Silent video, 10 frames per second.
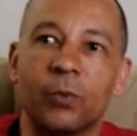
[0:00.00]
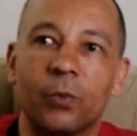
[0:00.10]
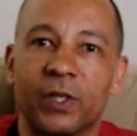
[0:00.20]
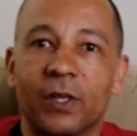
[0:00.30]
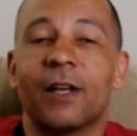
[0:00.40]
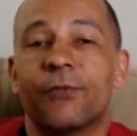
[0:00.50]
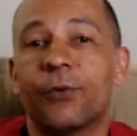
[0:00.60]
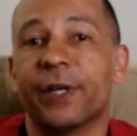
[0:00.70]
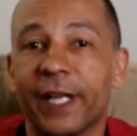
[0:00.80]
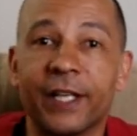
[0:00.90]
we don't have
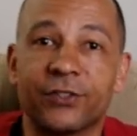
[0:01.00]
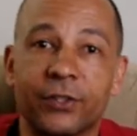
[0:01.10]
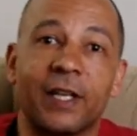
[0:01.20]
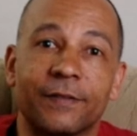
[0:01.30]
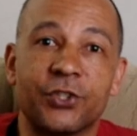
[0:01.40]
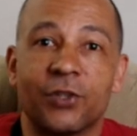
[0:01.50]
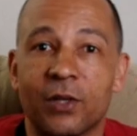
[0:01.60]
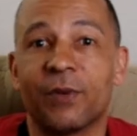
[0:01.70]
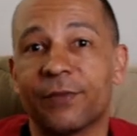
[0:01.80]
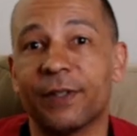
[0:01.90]
48, so you'd have to shoot
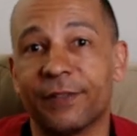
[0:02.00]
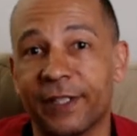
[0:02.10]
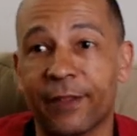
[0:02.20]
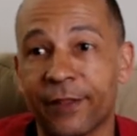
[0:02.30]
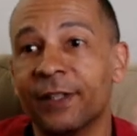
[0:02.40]
at 1/50th.